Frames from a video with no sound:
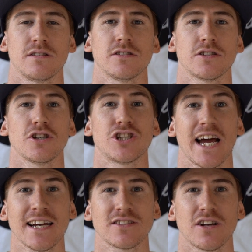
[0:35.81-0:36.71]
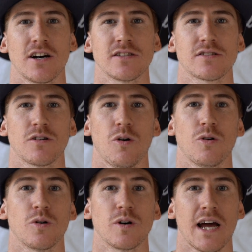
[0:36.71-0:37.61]
So jack stance,
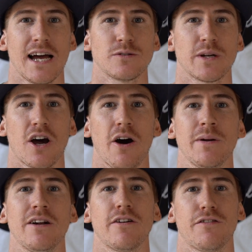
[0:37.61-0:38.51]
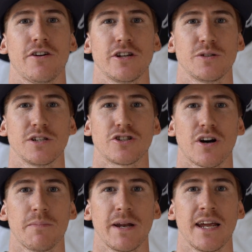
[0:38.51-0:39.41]
or as we commonly refer to it,
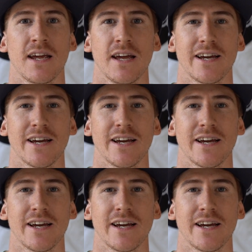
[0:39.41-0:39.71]
drop knee,